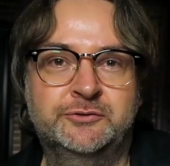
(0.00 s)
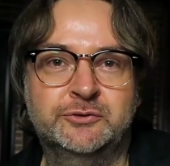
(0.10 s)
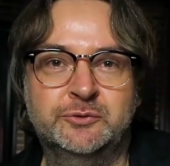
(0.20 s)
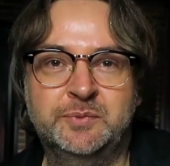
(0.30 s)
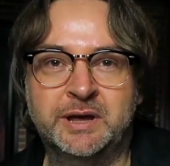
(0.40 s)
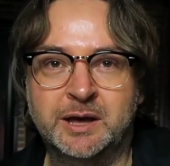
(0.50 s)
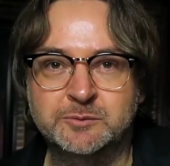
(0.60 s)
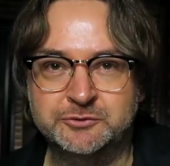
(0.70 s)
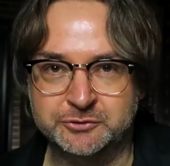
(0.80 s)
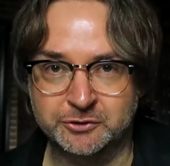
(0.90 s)
to be
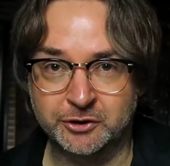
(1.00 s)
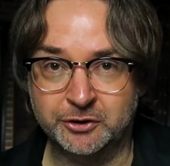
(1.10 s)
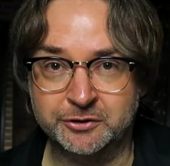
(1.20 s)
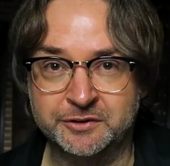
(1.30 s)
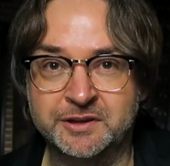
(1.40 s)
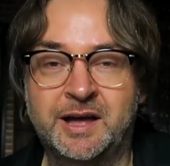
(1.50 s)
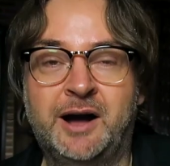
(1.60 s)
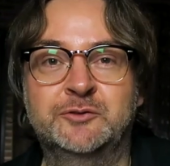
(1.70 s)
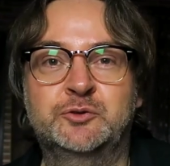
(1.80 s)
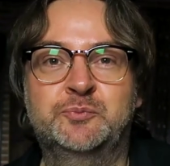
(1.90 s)
able to learn
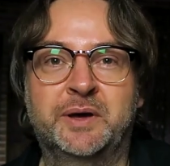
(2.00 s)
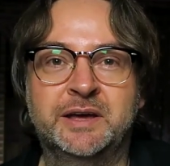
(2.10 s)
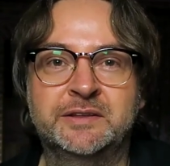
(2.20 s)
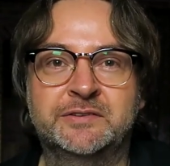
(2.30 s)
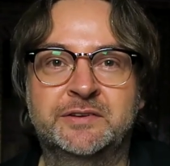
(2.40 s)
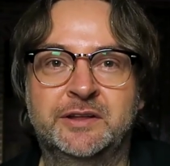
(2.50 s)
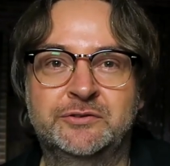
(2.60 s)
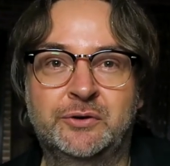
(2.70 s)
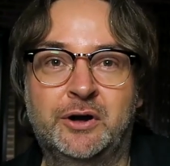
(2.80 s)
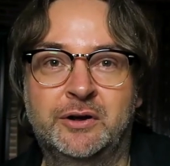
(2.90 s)
how to paint and
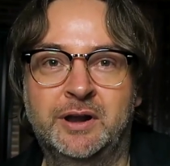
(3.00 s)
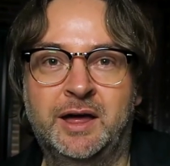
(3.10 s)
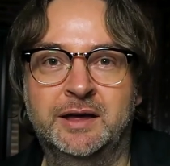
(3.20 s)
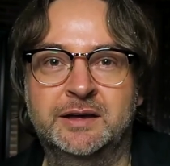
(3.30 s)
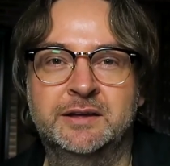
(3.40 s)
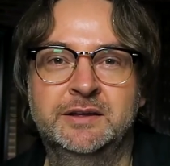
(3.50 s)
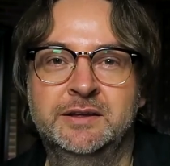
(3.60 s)
draw like